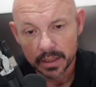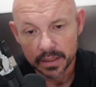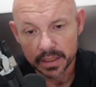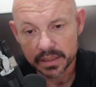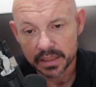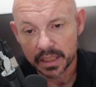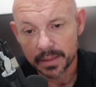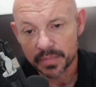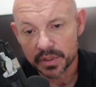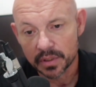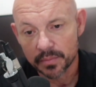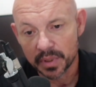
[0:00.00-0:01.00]
This team
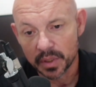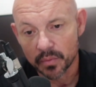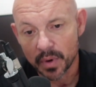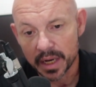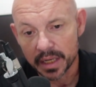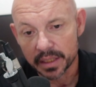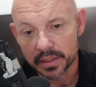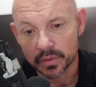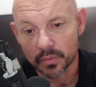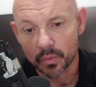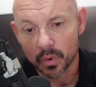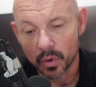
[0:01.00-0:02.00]
should be ready to
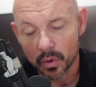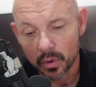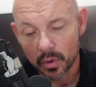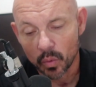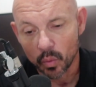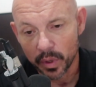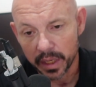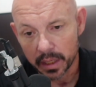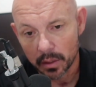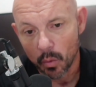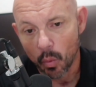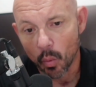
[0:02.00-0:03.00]
roll week
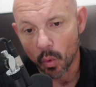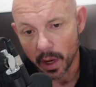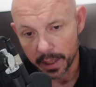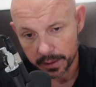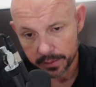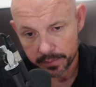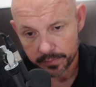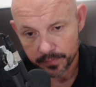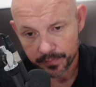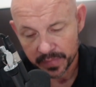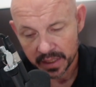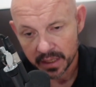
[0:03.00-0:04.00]
1.
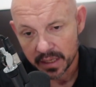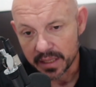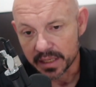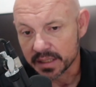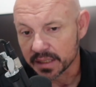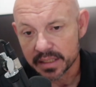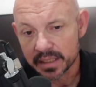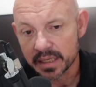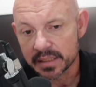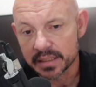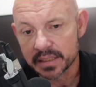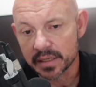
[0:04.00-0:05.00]
That doesn't
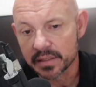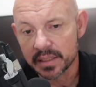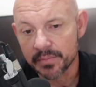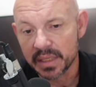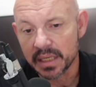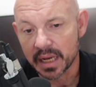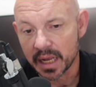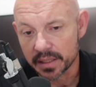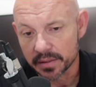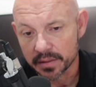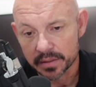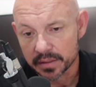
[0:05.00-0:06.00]
necessarily mean
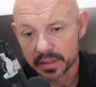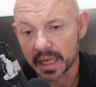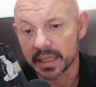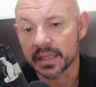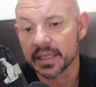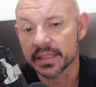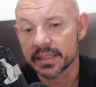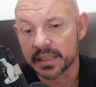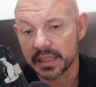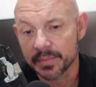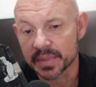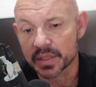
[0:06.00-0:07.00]
either that this
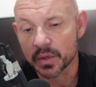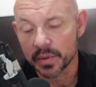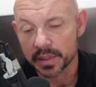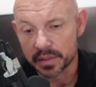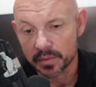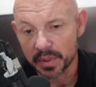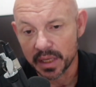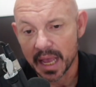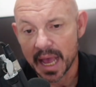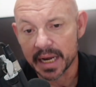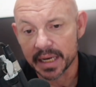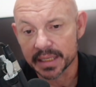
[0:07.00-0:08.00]
team is going to be
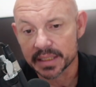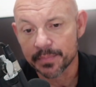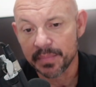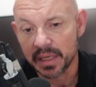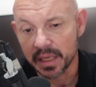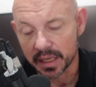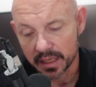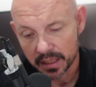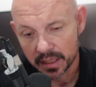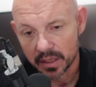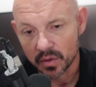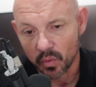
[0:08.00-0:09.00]
at its peak
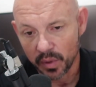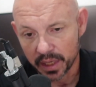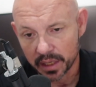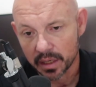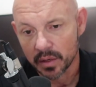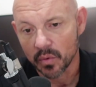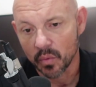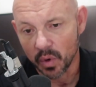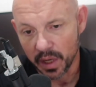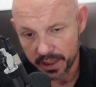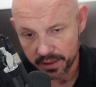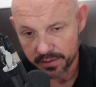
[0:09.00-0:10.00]
week 1.